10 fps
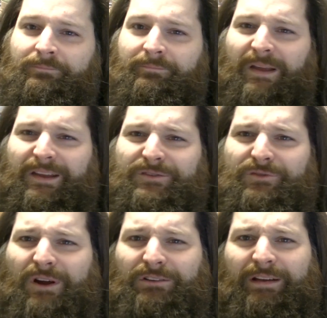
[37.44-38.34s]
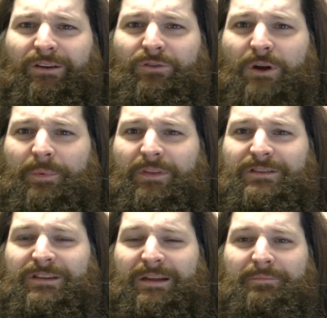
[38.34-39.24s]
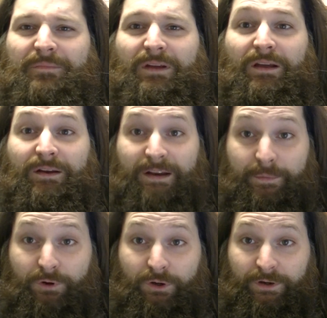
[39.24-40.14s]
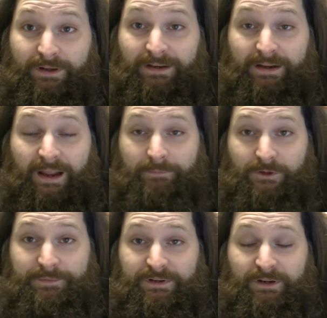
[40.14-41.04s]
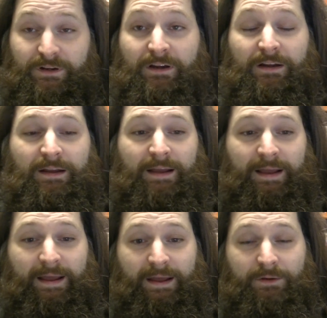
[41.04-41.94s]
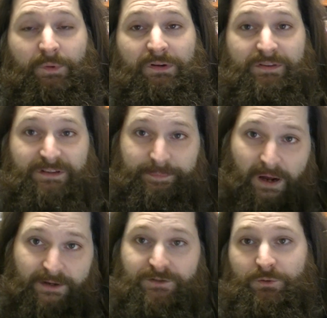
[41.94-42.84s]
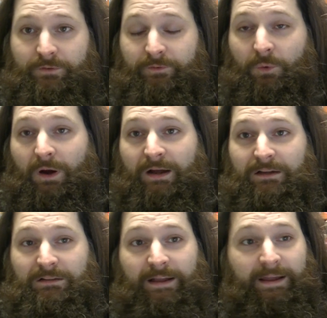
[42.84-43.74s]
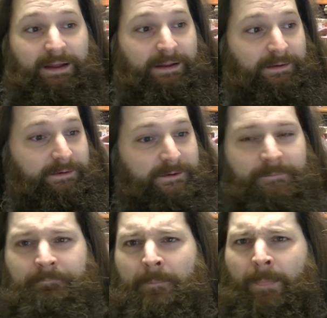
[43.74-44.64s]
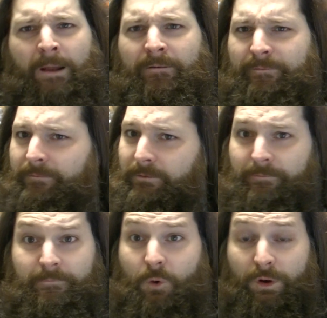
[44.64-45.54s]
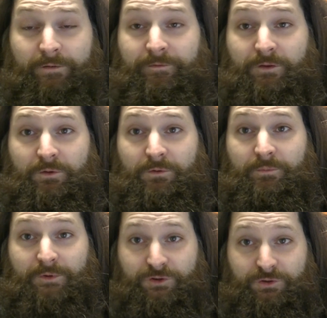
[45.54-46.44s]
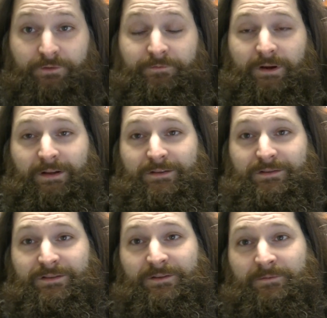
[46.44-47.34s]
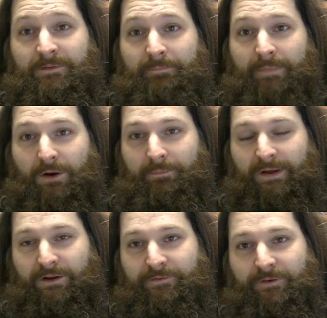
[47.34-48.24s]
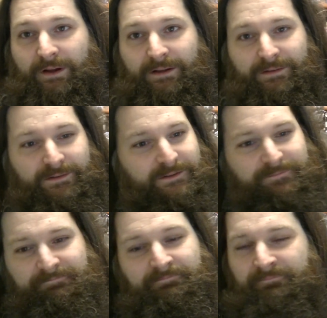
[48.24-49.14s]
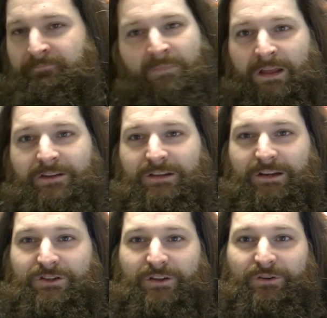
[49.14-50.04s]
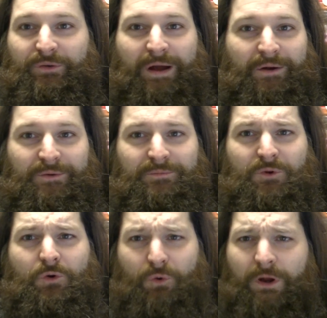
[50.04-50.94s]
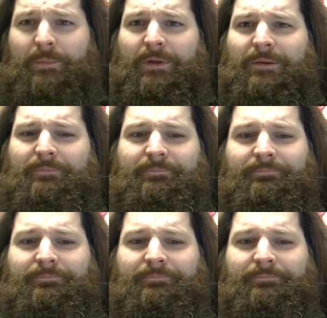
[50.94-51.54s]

Maggie's growling. Grew up in the same neighborhood in Kamloops here, and went to the same high school for a while, and quite a few mutual friends, mountain biker friends, seen each other around quite a bit.